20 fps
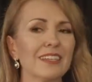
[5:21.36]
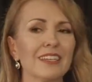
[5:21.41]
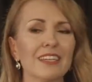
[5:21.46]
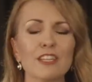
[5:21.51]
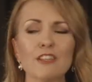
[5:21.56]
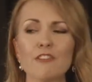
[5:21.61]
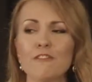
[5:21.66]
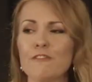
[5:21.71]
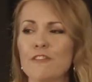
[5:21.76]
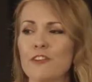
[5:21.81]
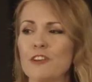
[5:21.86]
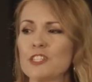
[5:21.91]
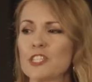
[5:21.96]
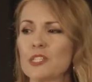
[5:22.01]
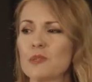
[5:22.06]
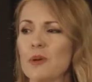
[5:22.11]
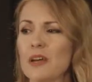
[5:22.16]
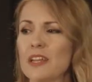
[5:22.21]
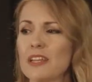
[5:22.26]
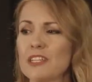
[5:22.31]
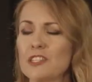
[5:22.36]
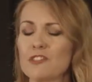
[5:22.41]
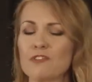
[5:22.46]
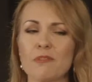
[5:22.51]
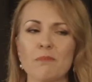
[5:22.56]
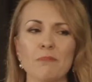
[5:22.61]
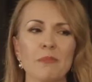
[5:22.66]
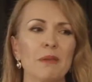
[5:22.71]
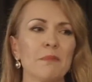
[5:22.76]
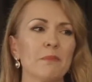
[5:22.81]
And the first one is
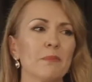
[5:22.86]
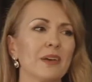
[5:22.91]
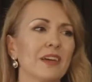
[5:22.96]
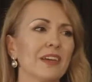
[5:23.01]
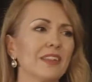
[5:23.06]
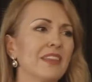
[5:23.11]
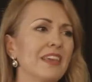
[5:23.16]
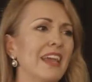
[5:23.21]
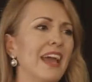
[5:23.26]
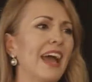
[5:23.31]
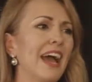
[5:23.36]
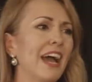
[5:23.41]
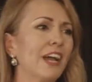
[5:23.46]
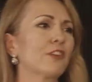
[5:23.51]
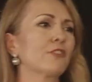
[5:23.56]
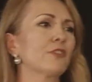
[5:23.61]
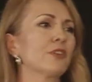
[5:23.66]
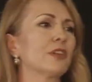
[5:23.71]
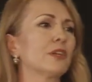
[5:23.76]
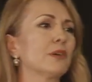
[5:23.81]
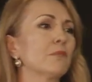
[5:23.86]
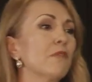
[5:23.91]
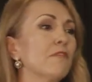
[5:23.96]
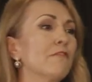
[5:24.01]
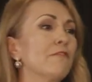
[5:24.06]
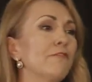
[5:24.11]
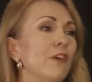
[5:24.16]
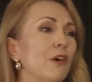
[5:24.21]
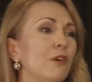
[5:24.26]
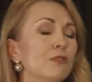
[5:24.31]
remember the acronym
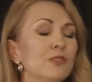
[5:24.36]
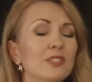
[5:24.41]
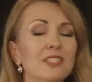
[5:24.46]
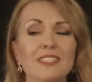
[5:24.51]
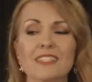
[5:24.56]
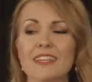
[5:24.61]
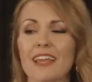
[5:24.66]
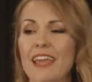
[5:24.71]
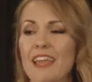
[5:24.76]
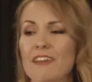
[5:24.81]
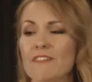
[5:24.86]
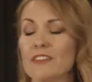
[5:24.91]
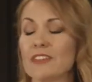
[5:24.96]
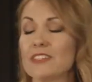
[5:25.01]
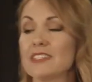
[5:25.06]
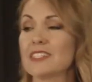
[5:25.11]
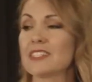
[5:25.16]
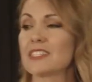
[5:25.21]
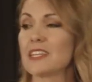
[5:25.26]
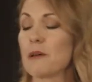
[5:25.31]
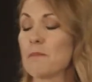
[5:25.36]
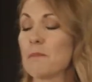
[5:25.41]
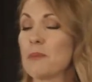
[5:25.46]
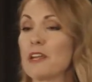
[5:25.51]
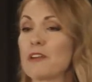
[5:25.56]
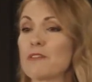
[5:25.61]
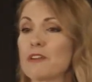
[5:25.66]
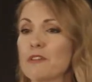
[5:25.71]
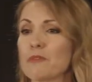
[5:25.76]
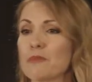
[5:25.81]
false evidence
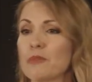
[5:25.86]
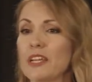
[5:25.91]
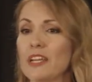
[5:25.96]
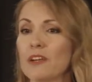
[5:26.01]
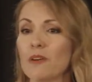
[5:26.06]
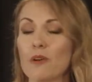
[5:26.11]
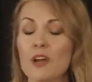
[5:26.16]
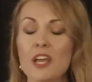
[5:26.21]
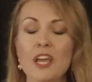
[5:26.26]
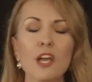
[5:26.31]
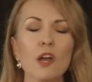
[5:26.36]
appearing real.